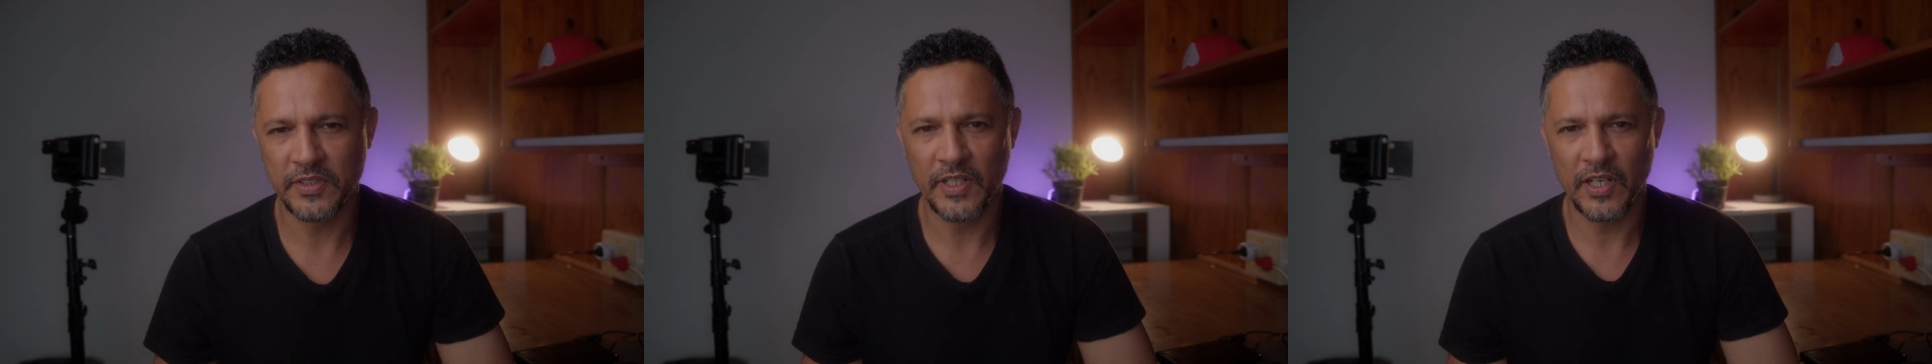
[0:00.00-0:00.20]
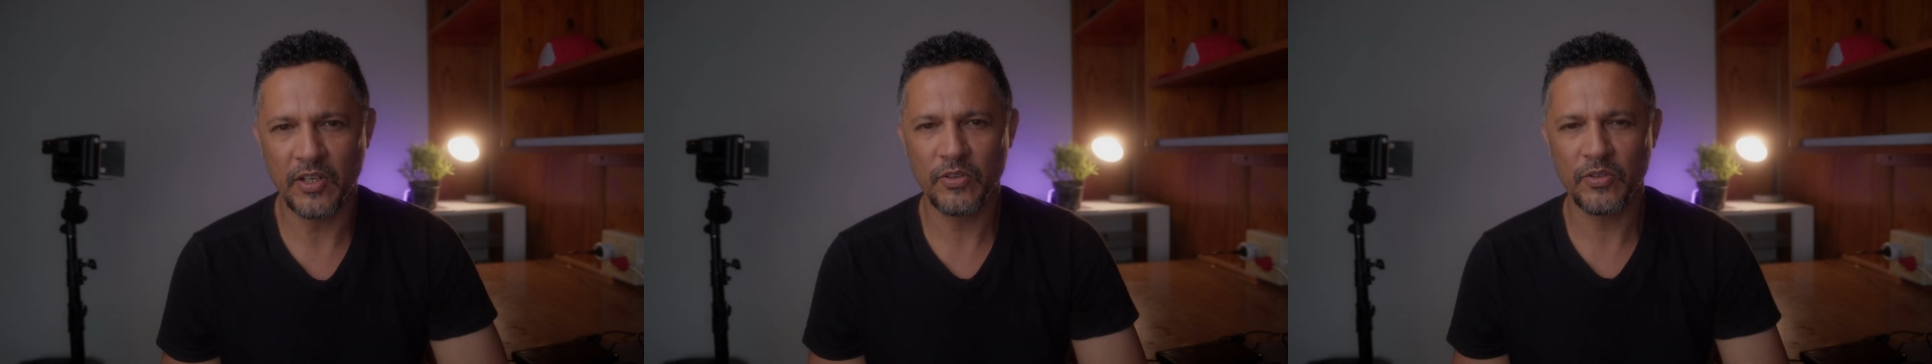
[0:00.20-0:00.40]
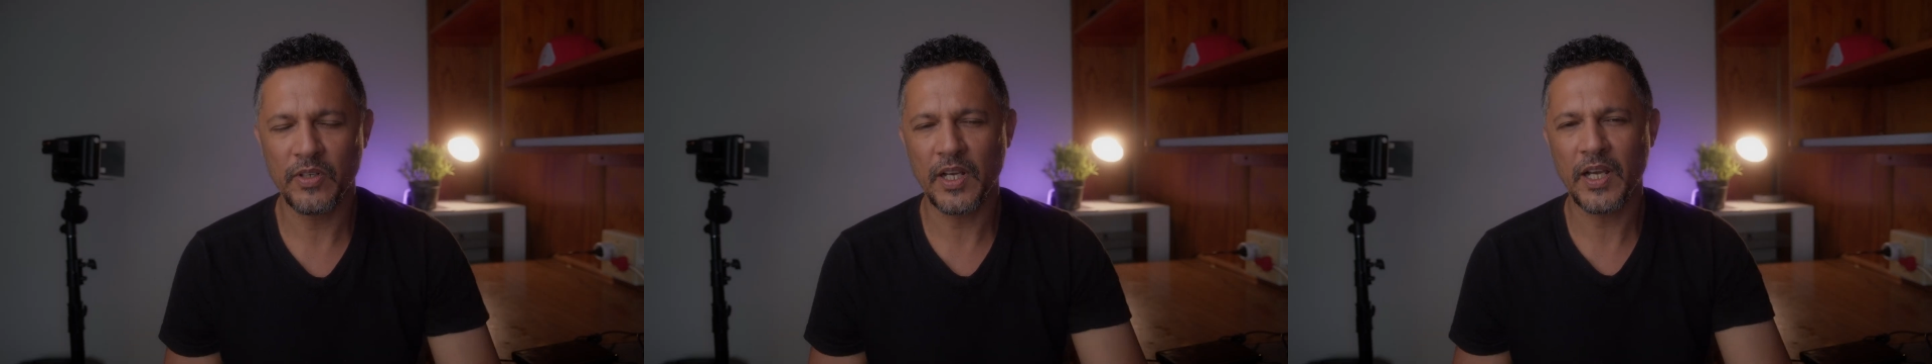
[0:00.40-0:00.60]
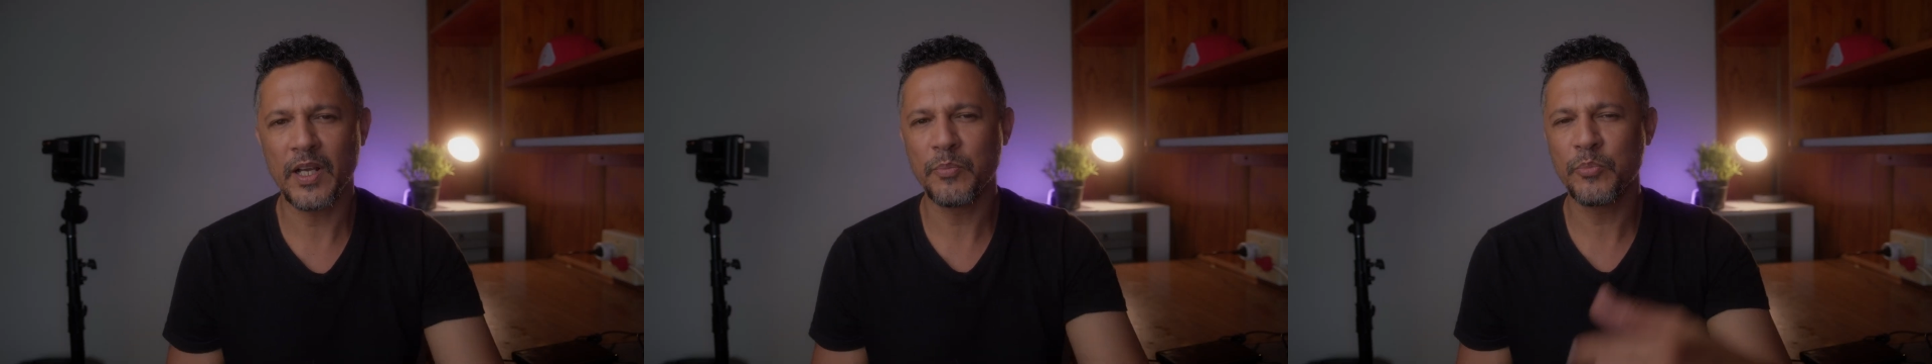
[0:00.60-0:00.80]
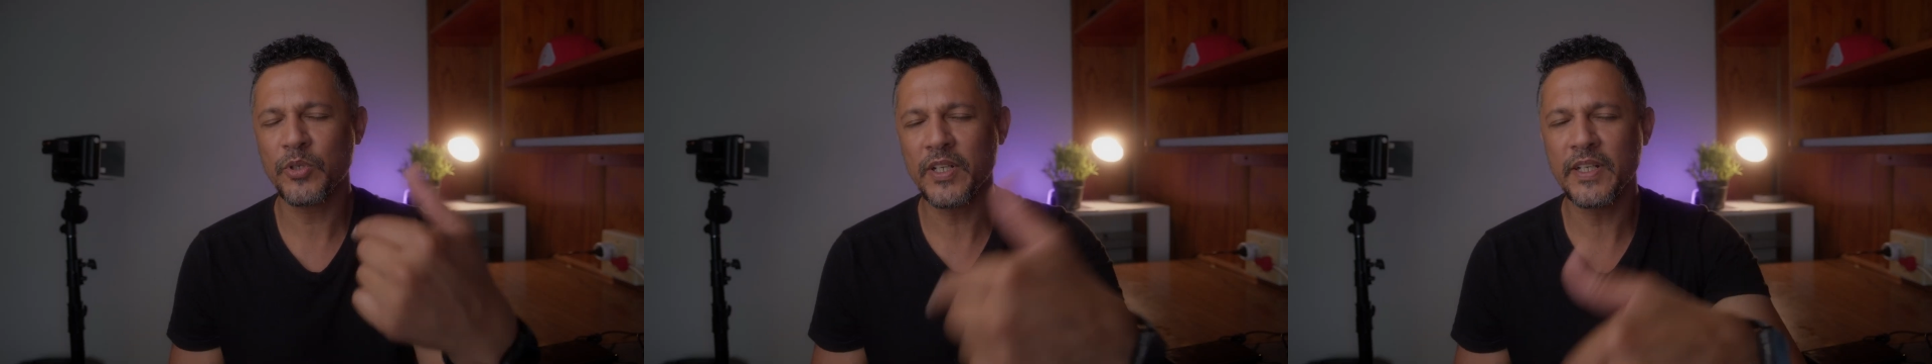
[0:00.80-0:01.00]
now
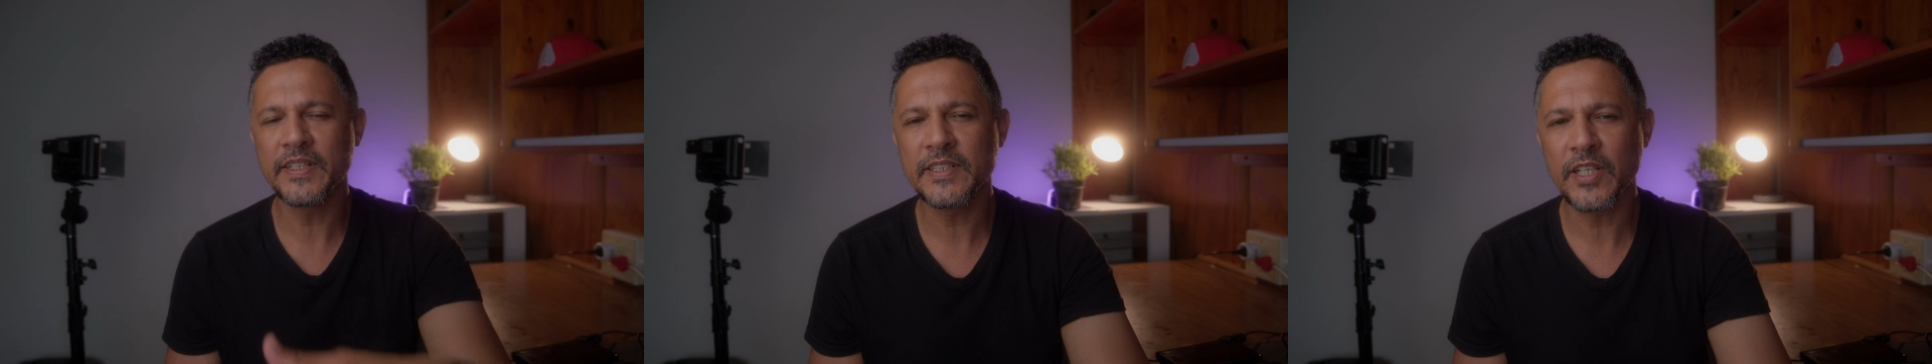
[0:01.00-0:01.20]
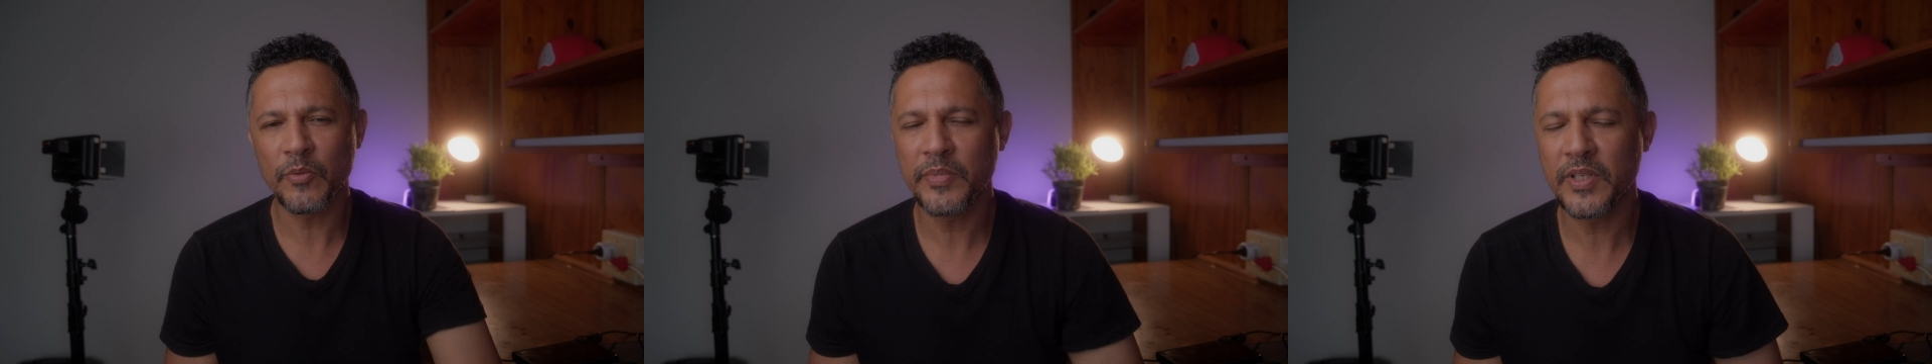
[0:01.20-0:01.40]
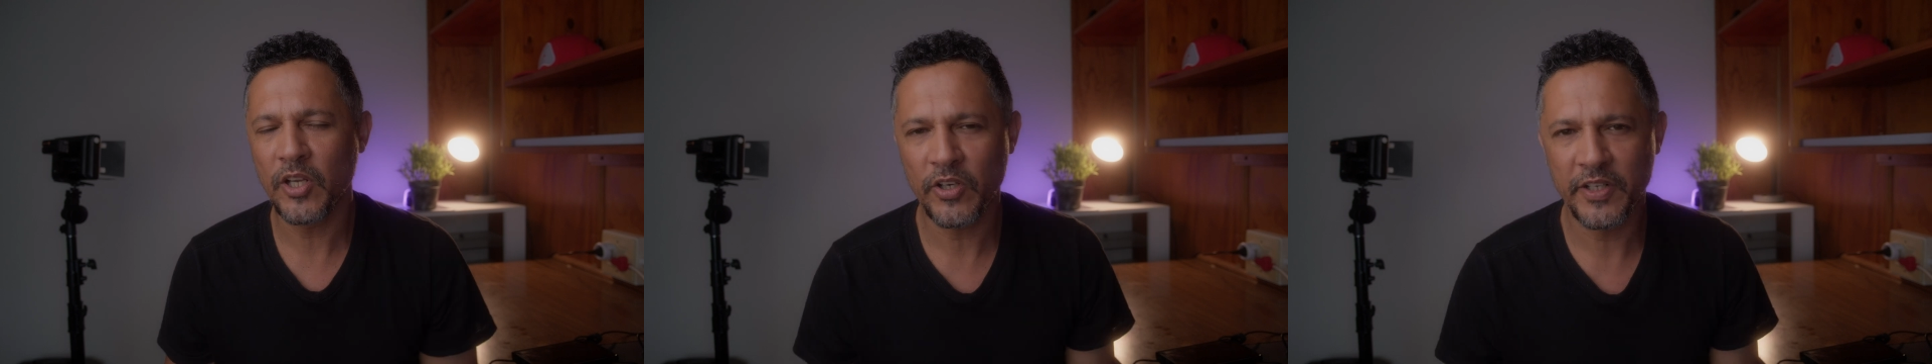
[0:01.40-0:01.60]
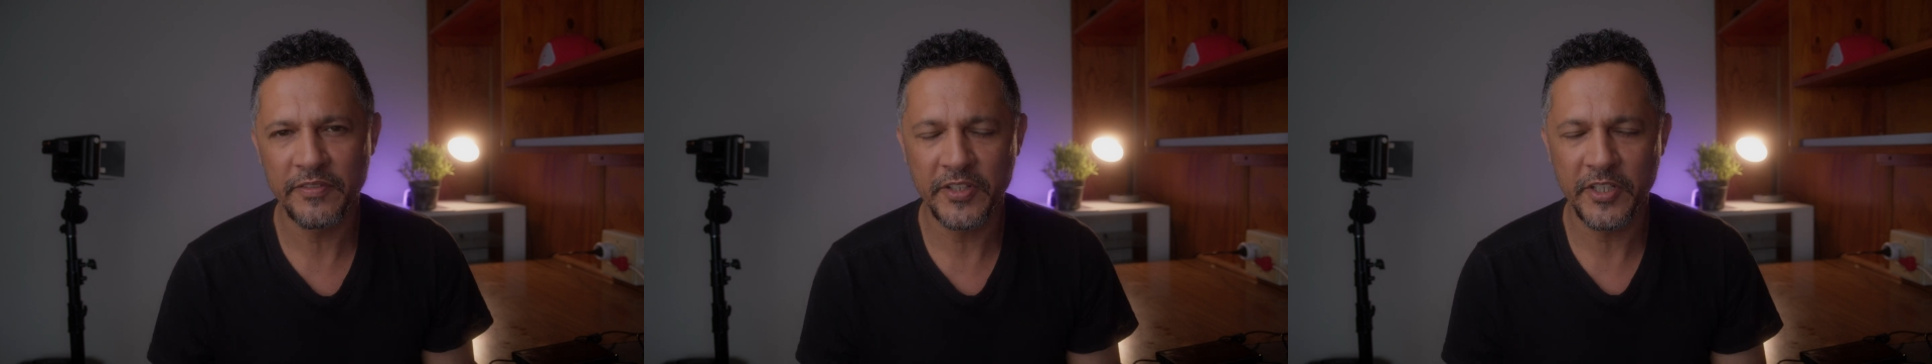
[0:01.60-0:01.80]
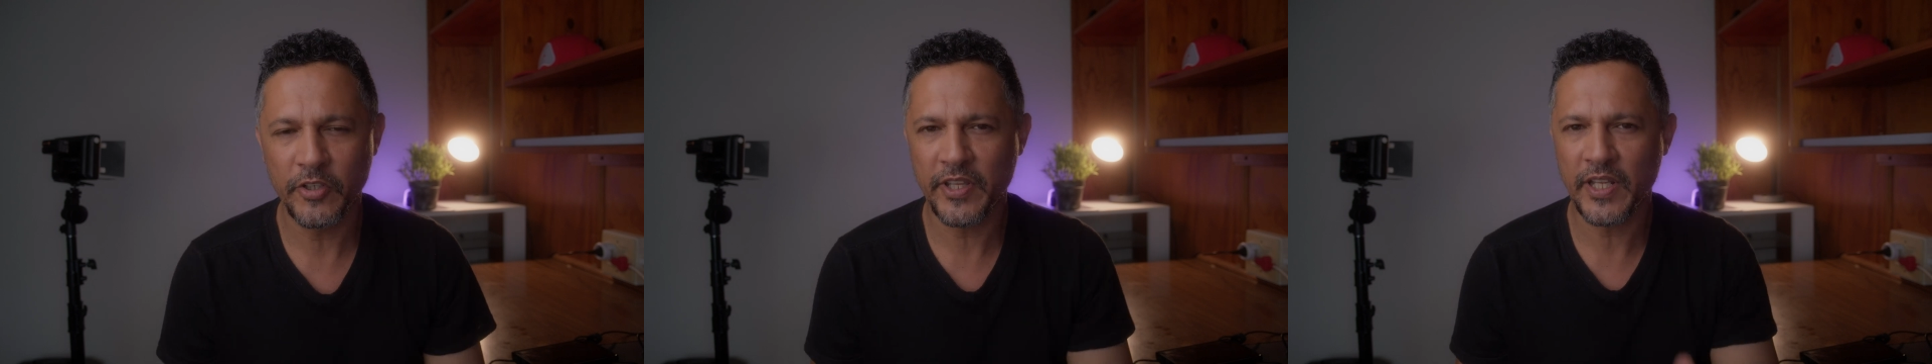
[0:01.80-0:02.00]
I'll put a link down below on a
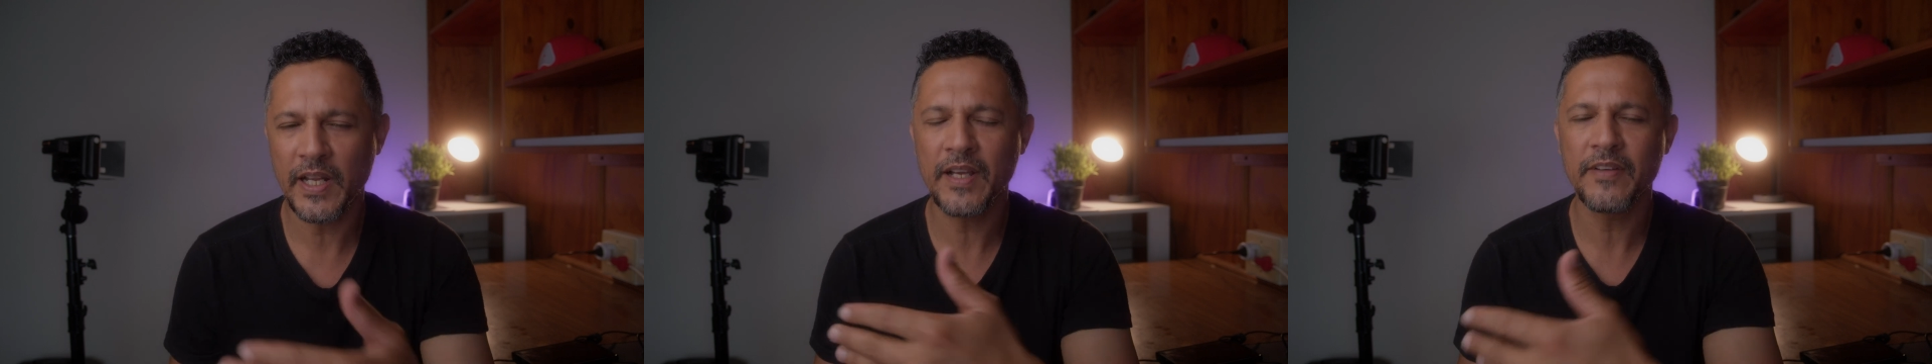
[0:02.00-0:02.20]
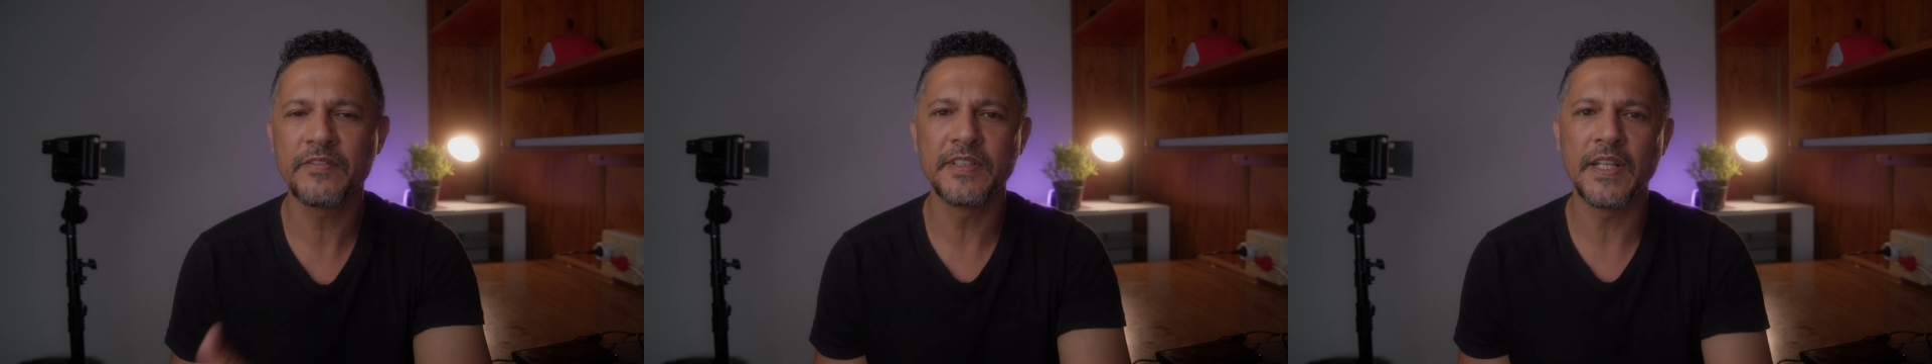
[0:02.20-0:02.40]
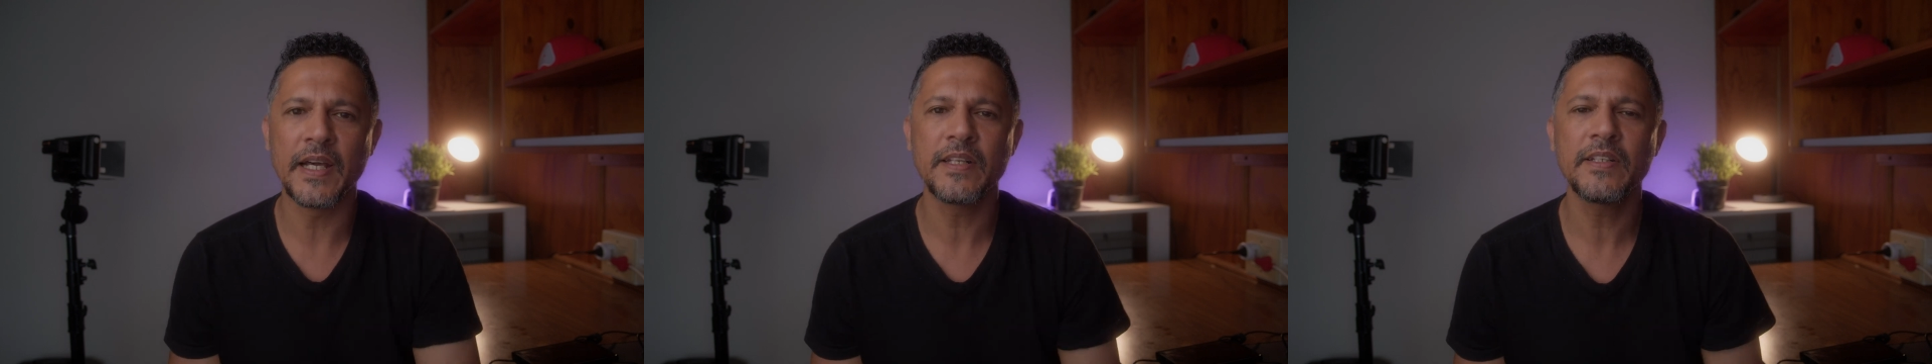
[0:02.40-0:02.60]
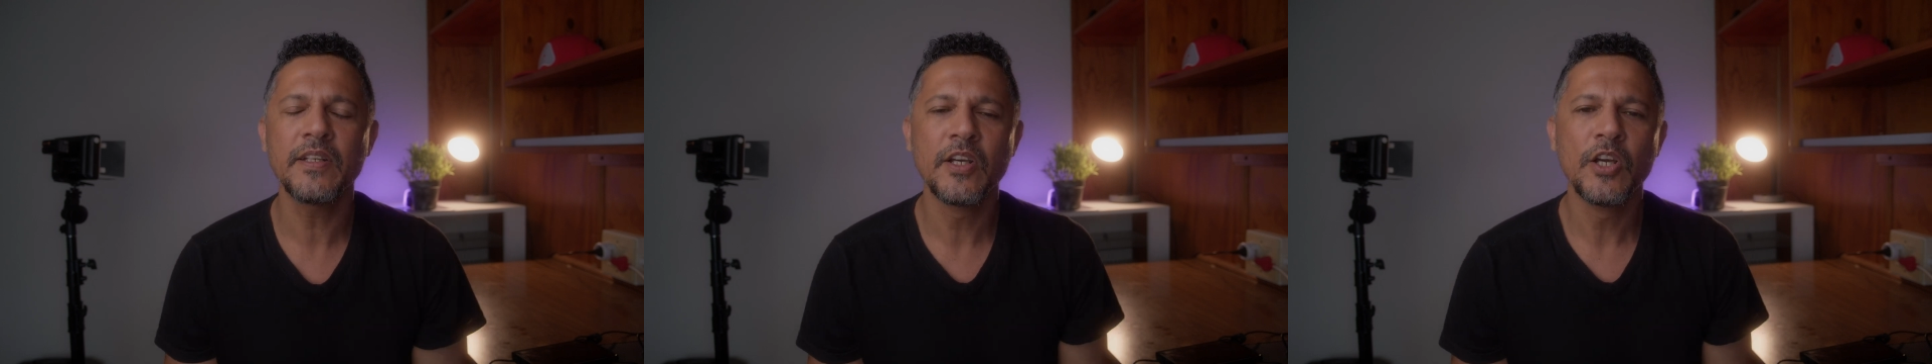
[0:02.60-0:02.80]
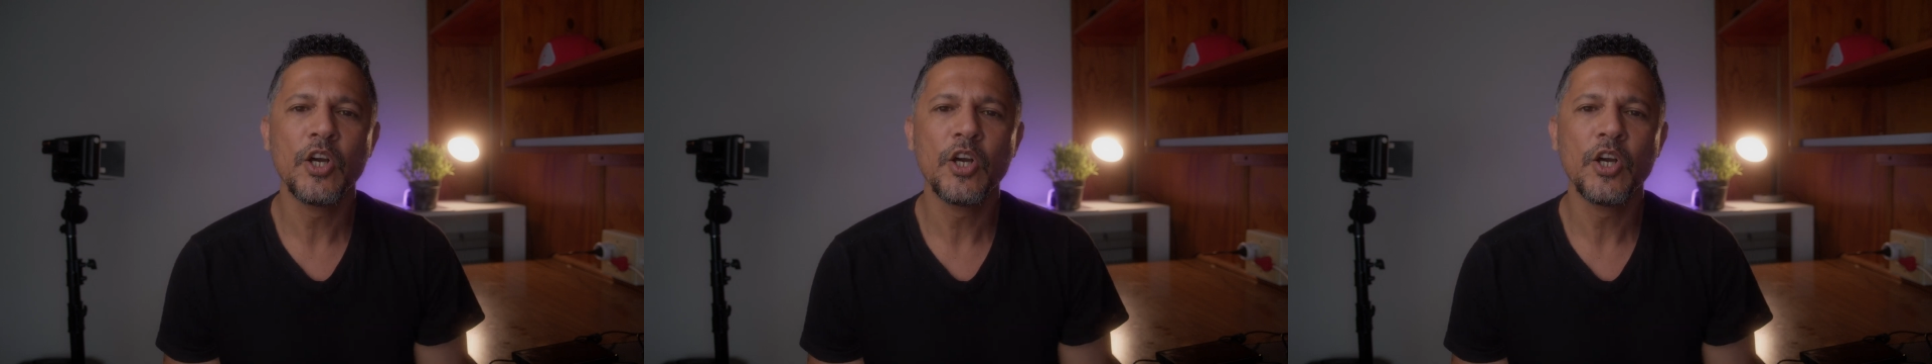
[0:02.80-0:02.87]
video that I've done